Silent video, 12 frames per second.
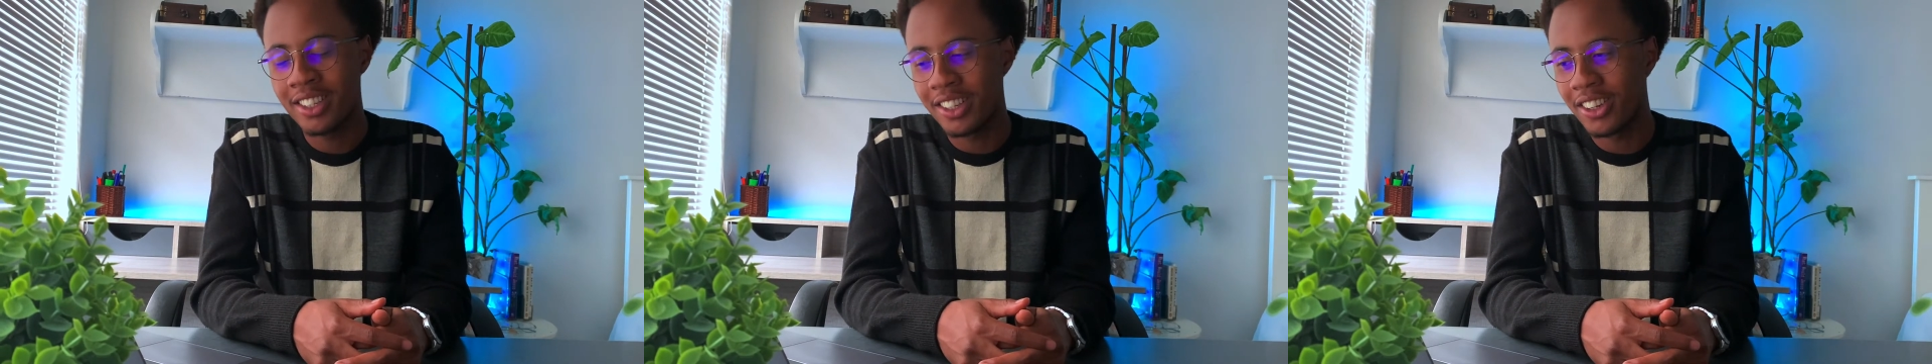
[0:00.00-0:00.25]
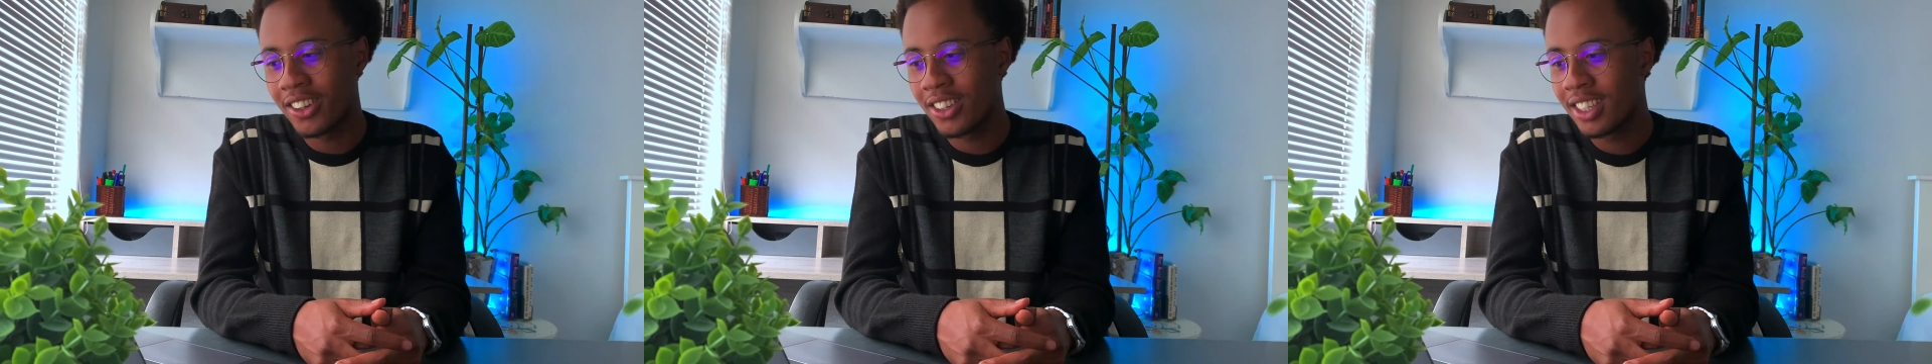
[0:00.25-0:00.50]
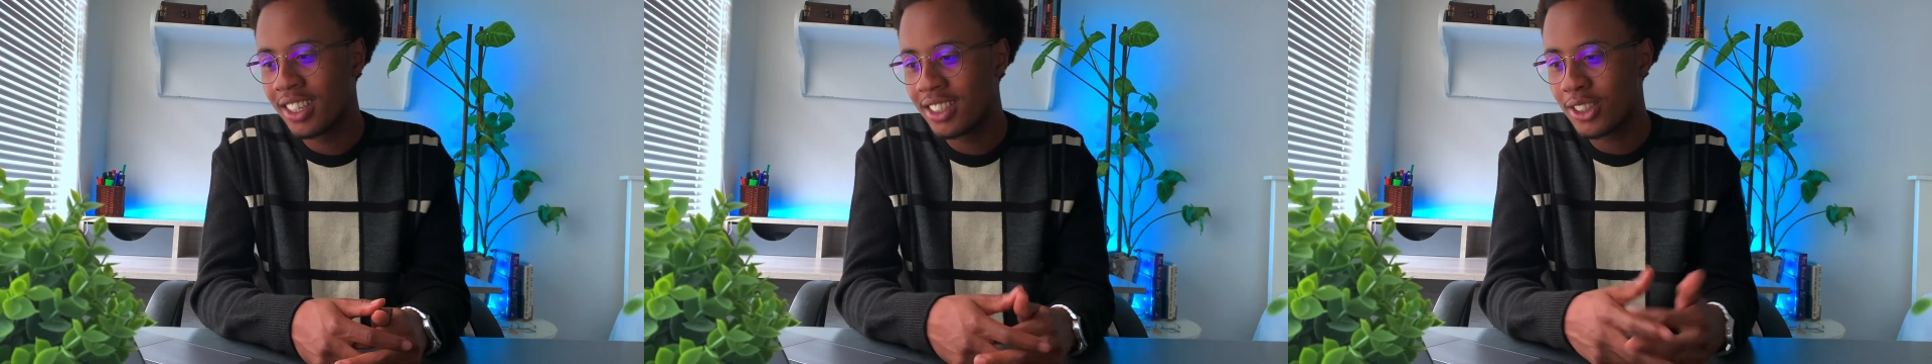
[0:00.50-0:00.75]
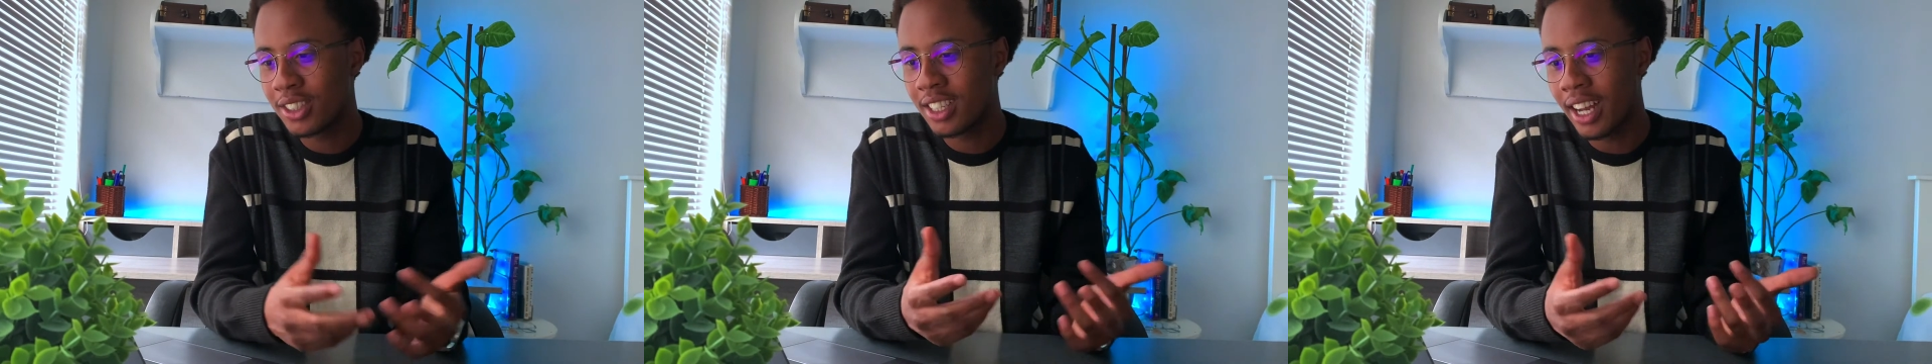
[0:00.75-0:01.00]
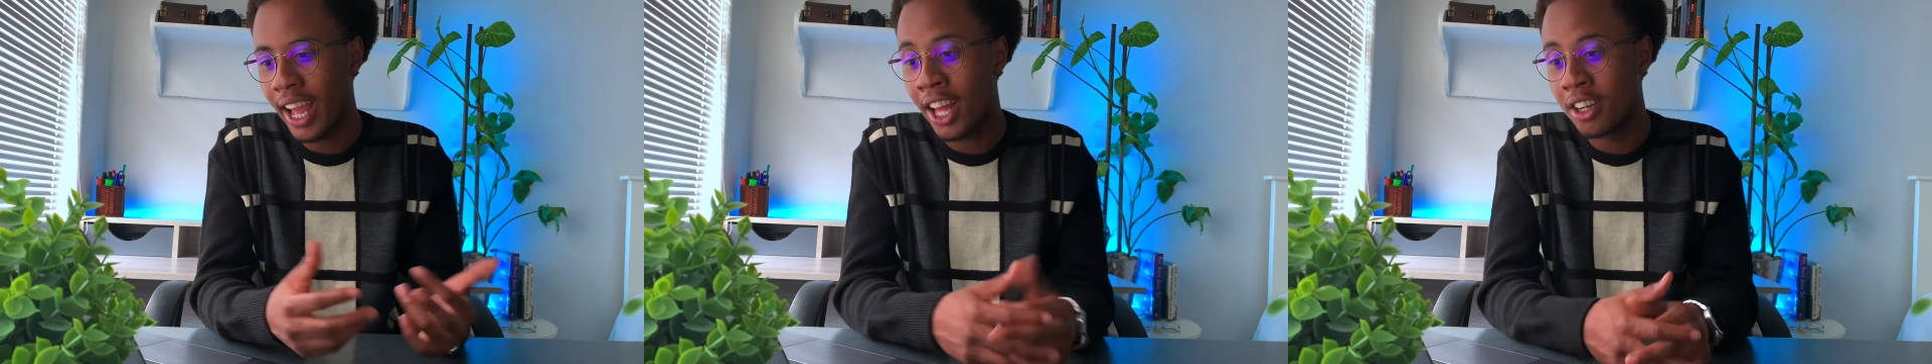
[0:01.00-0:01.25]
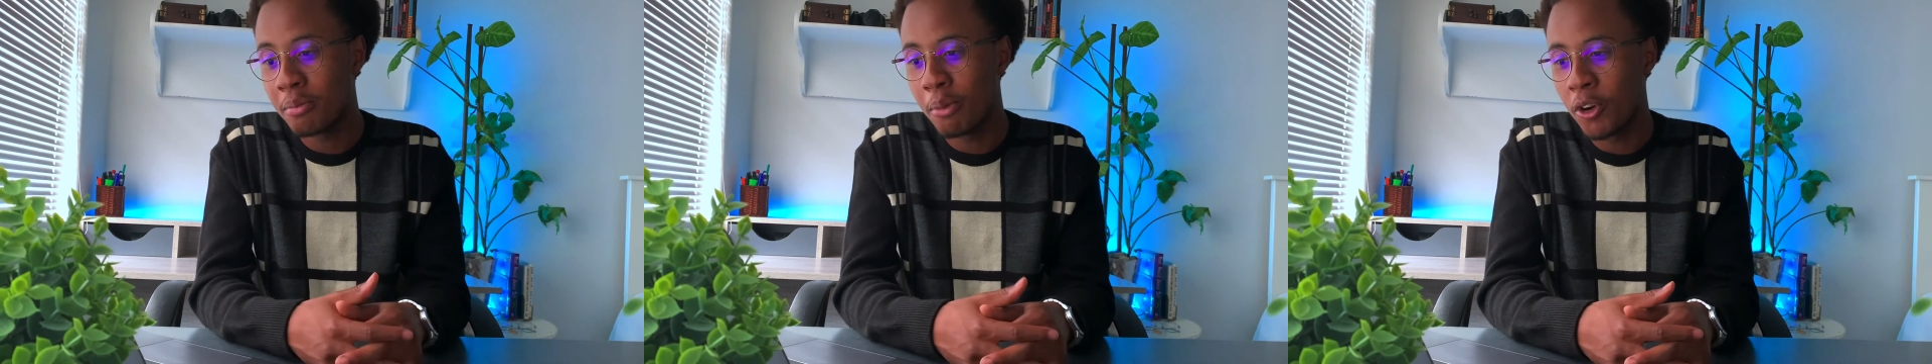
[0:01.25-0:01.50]
You know, just an
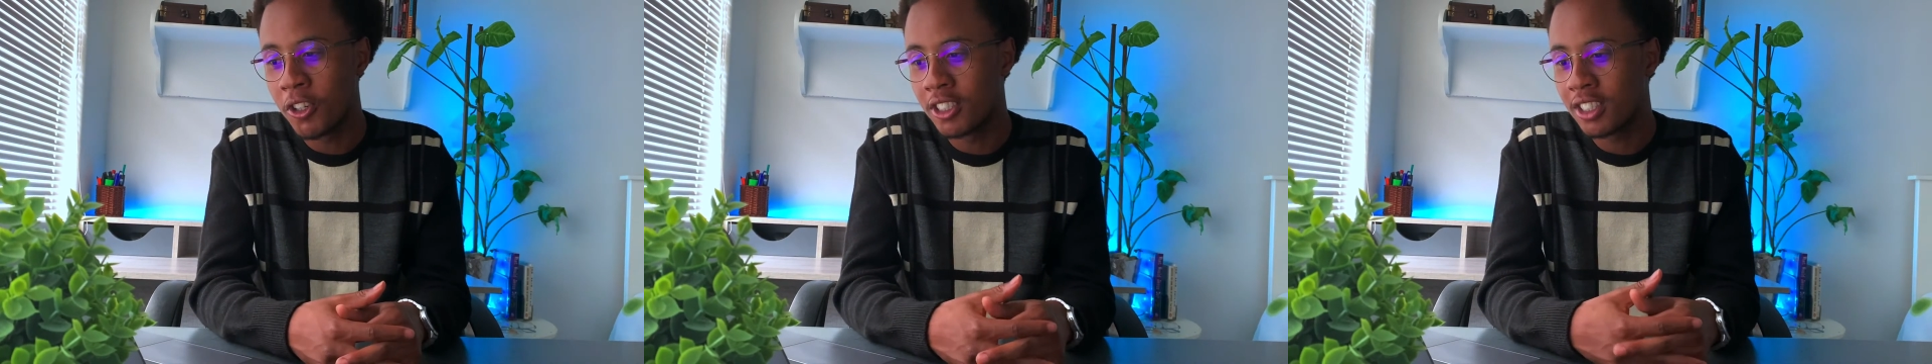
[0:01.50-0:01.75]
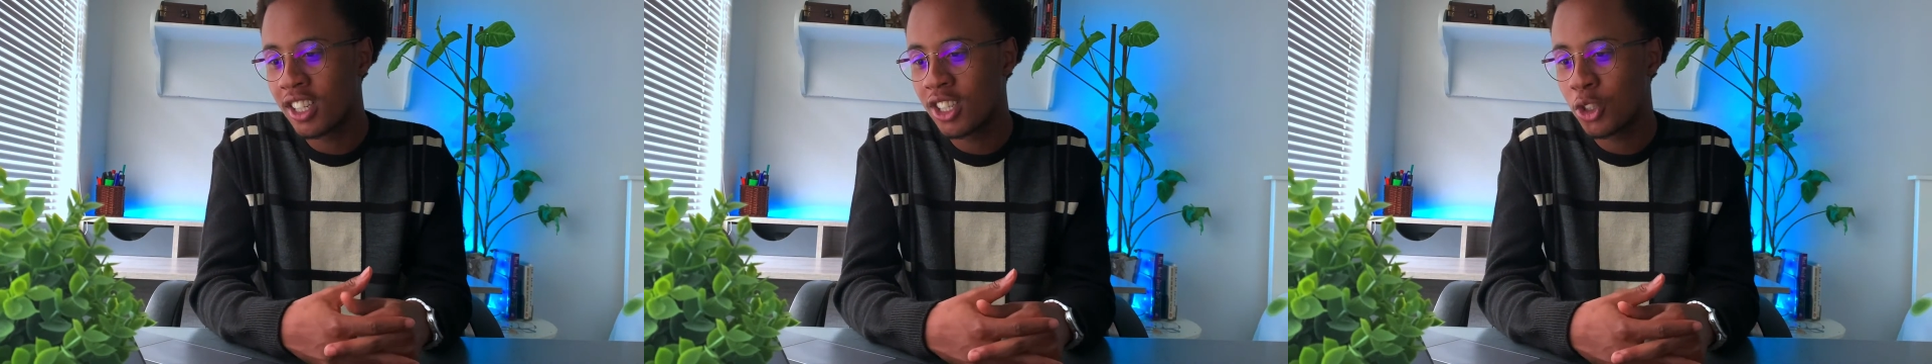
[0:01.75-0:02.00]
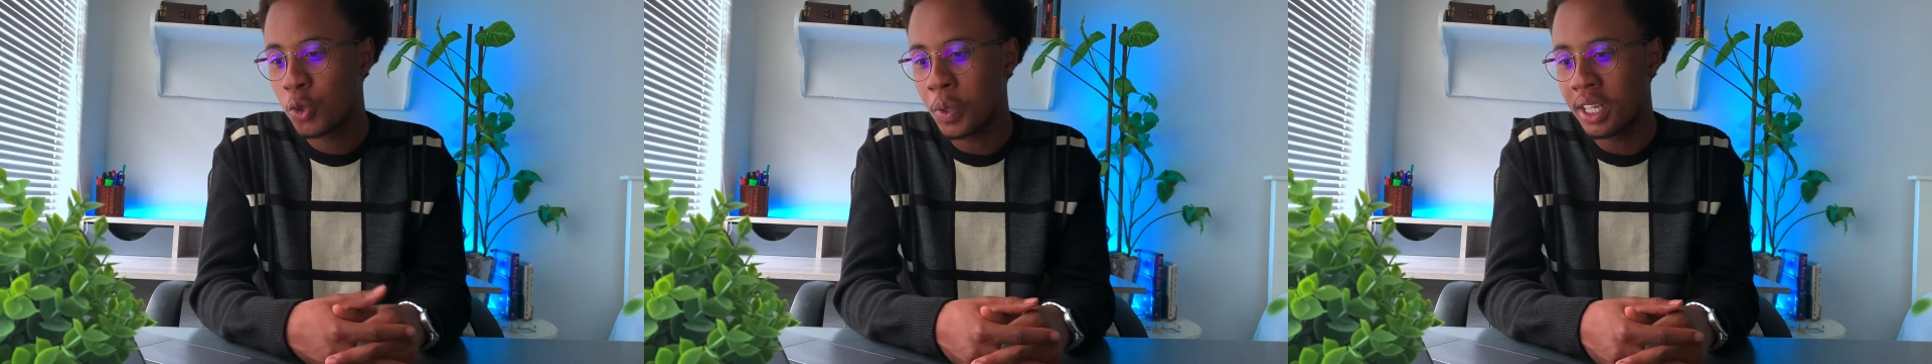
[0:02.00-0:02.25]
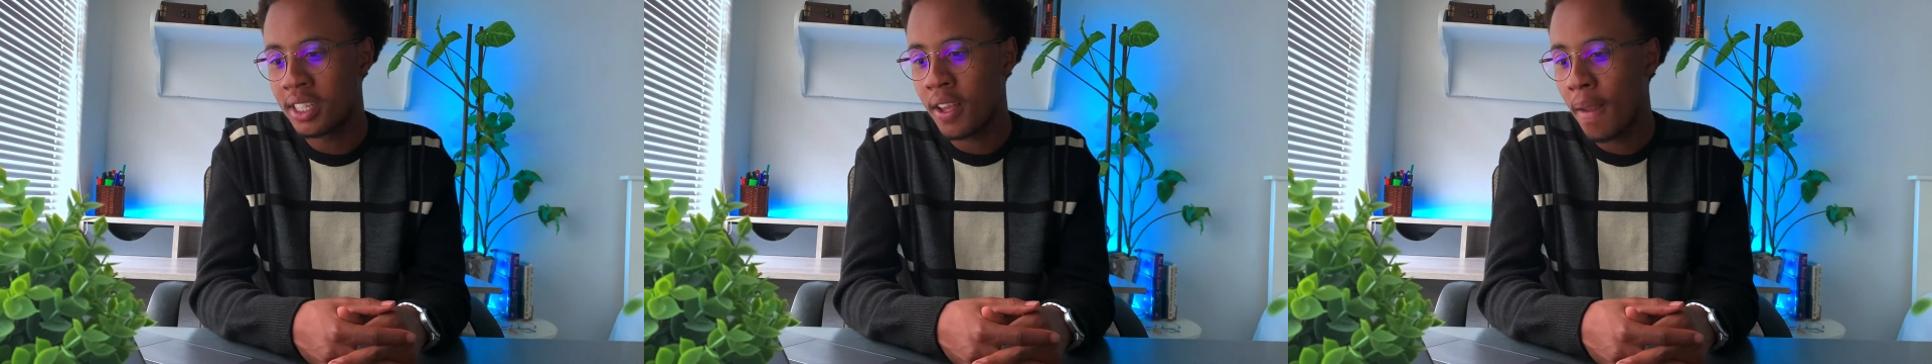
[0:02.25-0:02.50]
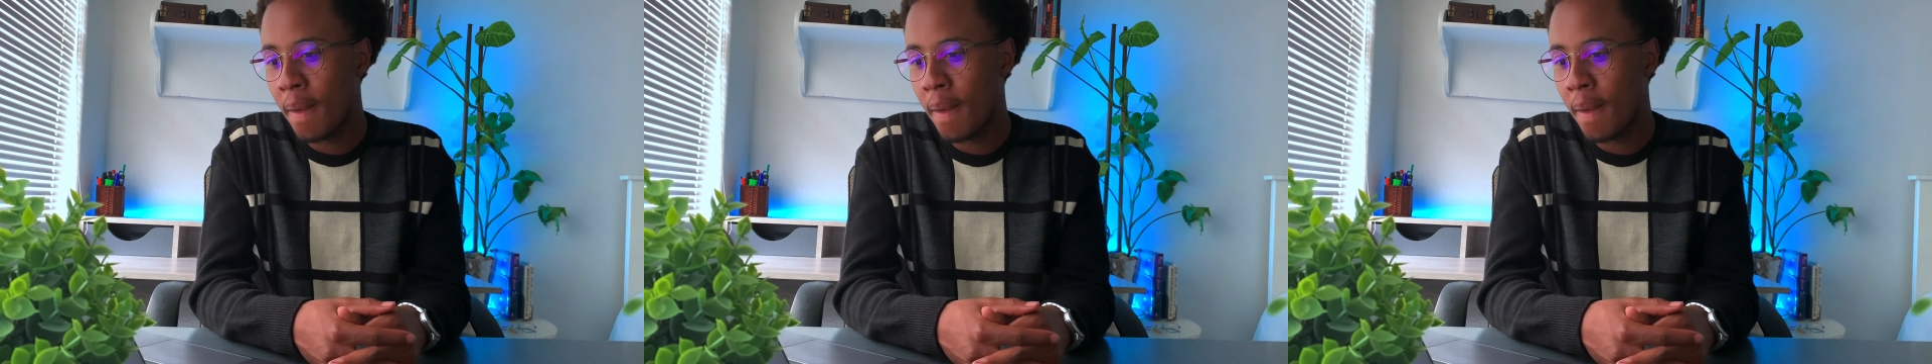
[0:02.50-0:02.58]
added bonus, sweet.